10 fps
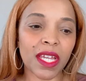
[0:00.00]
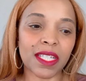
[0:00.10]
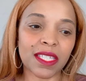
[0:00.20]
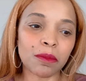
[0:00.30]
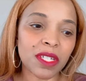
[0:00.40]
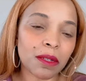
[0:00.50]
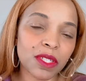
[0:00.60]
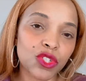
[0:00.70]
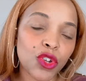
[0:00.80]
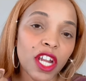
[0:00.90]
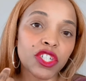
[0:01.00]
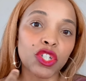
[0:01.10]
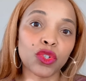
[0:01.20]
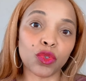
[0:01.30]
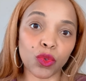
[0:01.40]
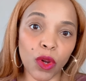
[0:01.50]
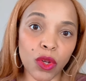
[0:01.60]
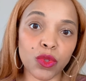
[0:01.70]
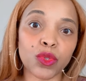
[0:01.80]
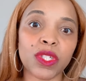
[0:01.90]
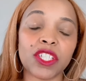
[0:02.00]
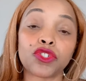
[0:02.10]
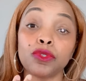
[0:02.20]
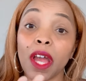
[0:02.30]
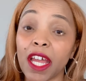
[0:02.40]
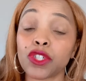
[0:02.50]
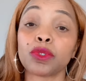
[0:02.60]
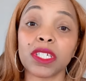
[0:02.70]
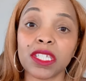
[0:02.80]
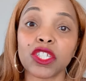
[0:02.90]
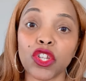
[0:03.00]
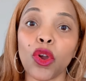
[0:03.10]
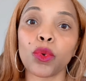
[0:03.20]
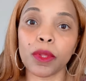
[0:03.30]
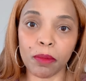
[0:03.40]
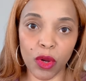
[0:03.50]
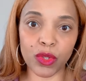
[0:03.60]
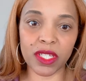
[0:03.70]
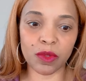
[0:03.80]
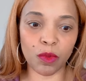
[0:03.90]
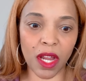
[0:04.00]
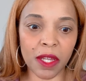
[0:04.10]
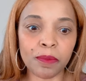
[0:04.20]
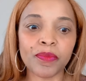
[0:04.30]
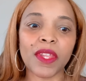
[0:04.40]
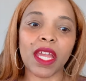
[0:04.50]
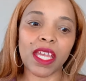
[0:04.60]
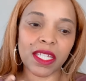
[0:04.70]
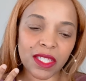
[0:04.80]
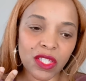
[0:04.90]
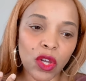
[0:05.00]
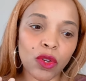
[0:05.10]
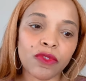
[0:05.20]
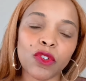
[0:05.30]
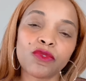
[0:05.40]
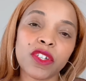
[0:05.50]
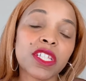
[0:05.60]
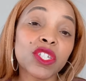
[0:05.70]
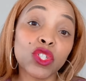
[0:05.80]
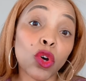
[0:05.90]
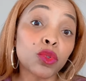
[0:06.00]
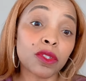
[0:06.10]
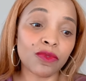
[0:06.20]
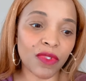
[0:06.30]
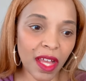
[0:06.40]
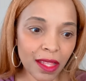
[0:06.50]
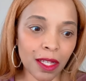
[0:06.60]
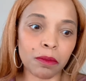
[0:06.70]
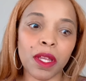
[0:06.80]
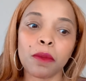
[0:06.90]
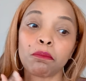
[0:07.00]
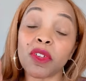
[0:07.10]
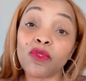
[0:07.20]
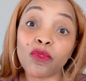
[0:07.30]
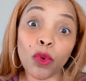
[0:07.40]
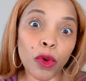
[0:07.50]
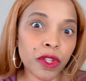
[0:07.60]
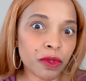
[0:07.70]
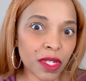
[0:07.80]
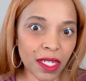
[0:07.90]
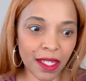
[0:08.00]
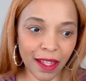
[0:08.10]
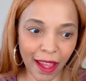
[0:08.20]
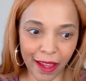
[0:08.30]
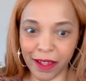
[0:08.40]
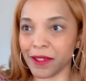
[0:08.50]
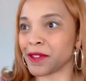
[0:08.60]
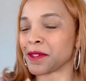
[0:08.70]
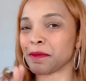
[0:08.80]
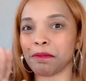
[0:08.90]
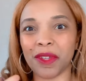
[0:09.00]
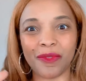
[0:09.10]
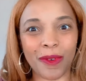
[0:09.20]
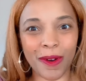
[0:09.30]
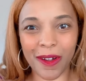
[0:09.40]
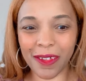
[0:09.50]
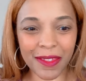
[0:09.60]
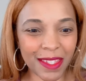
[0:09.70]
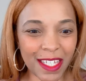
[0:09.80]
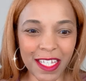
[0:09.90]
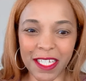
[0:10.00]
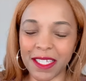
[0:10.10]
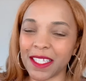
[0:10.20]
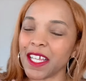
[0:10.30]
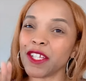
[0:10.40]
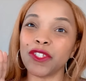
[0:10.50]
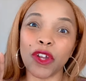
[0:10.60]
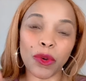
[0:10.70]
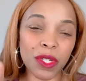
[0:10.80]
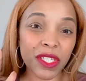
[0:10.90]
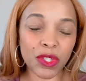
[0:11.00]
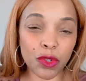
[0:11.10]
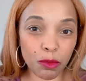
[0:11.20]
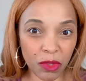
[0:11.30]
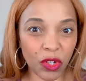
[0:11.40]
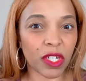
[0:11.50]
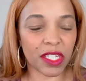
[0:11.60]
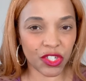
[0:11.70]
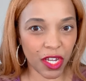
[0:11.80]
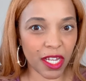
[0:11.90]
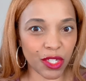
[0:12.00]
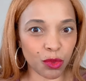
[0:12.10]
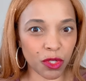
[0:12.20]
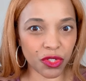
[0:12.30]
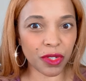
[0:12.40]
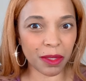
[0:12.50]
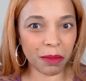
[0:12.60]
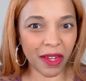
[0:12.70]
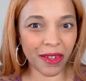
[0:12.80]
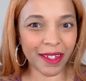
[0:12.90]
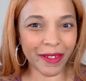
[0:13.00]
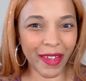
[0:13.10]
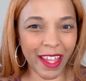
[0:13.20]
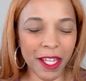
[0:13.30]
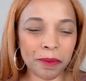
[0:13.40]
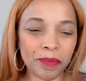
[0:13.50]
And sometimes attraction grows as you get to know the person, right? And so if your feelings don't develop before you get engaged, before all the things, don't assume they're going to change once you get married, okay?